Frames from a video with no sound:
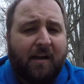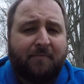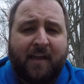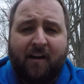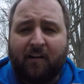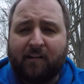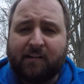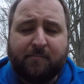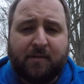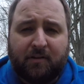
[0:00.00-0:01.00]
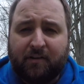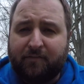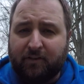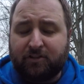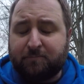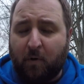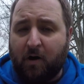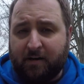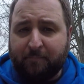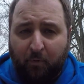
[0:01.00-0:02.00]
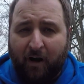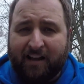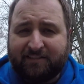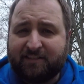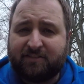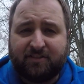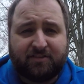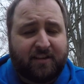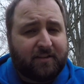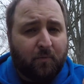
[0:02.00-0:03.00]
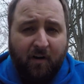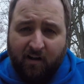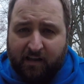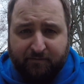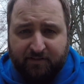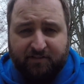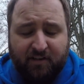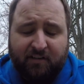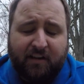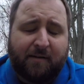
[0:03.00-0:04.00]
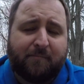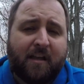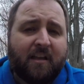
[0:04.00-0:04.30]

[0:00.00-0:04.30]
They are in the middle of their spawning process, just like the walleye have just started up.